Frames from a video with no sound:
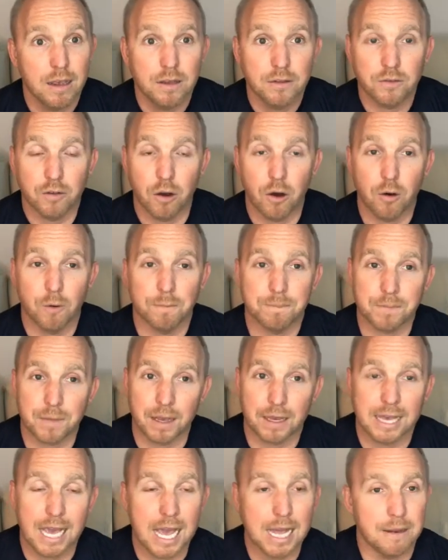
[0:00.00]
So
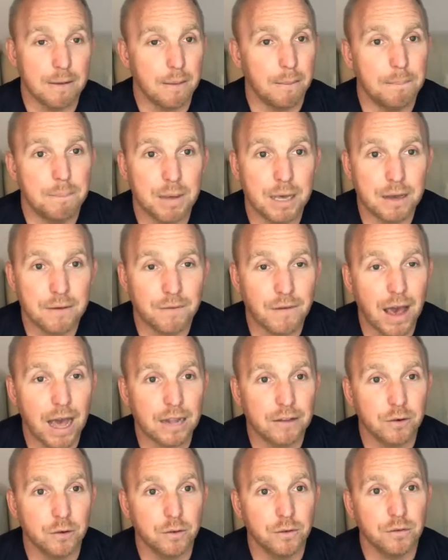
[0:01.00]
again, big
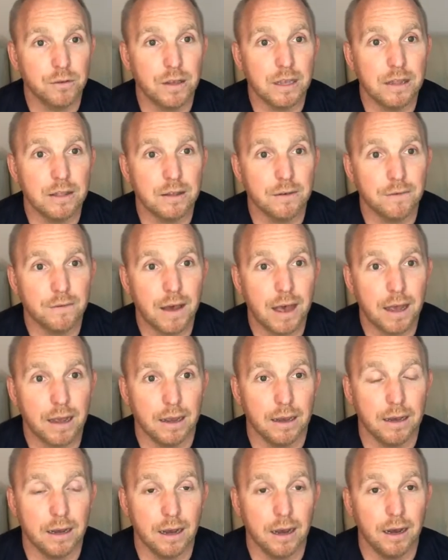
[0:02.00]
factors in
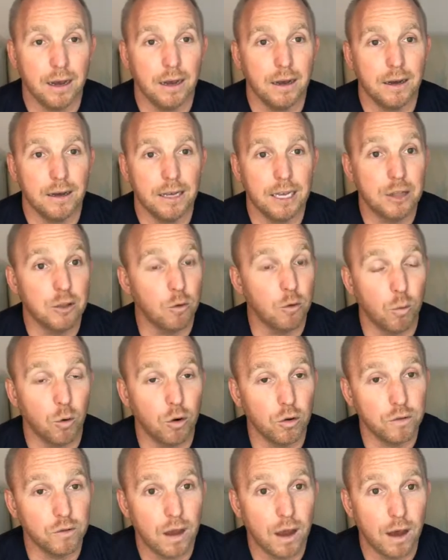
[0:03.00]
the
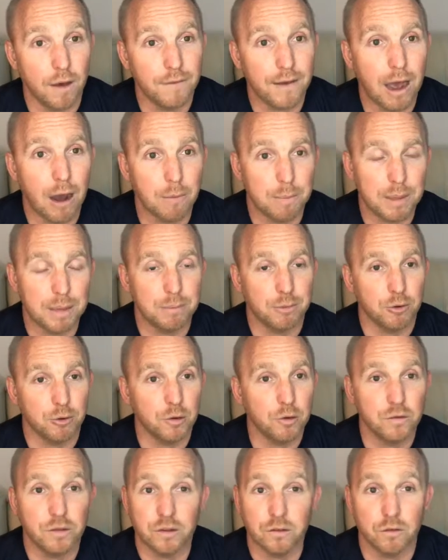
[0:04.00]
world of how people are
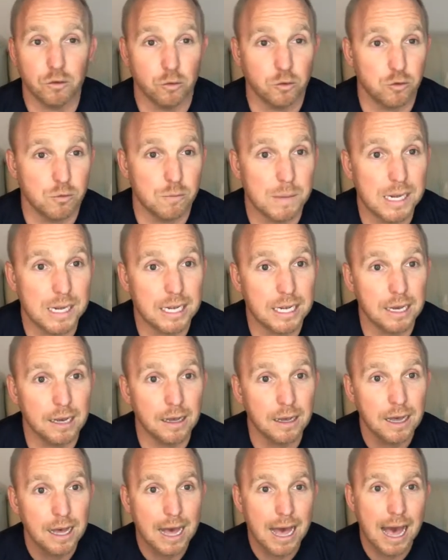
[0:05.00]
using social
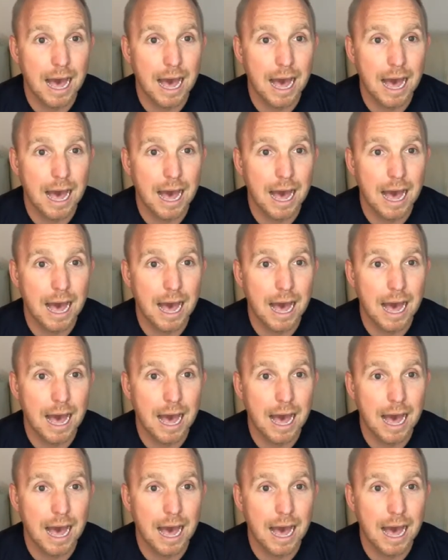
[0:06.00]
media,